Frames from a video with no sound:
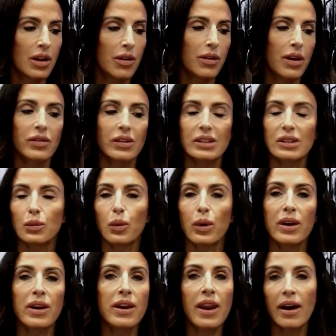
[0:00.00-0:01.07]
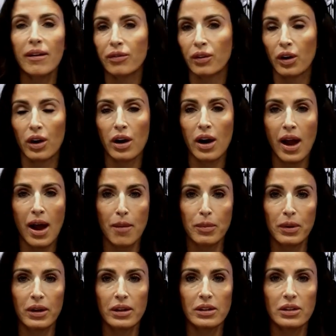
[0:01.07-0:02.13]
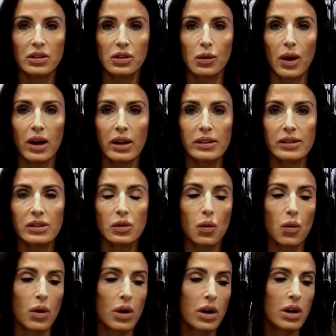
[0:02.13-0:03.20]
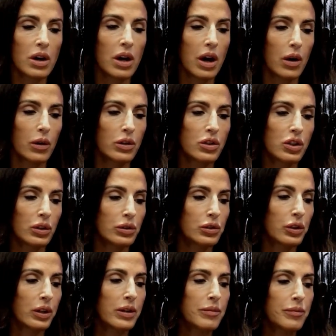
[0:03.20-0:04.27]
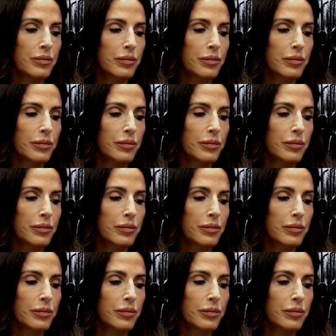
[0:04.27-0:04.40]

that this would never happen to us or our children.